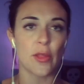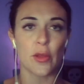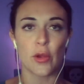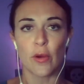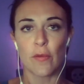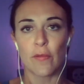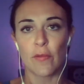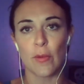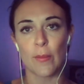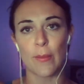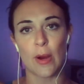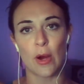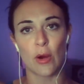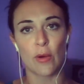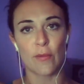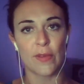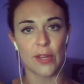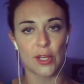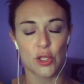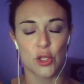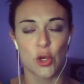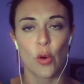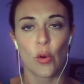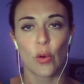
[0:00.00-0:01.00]
from our
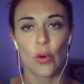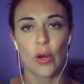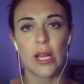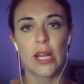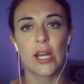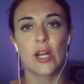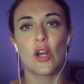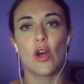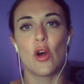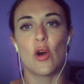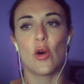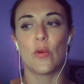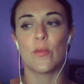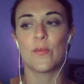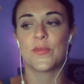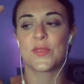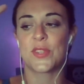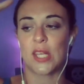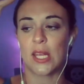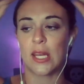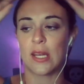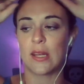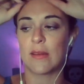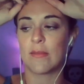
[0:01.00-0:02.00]
Victorian homes,
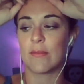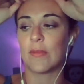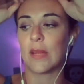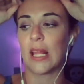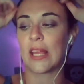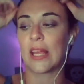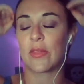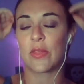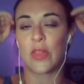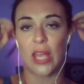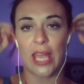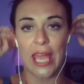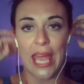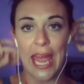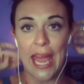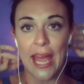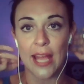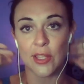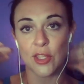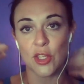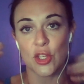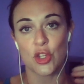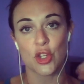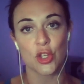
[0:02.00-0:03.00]
and like the
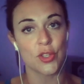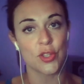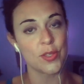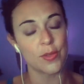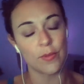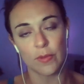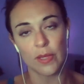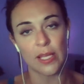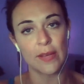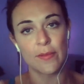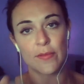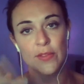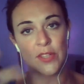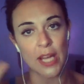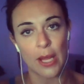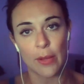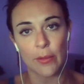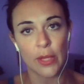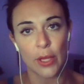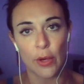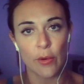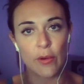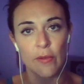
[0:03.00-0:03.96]
cats just live down there and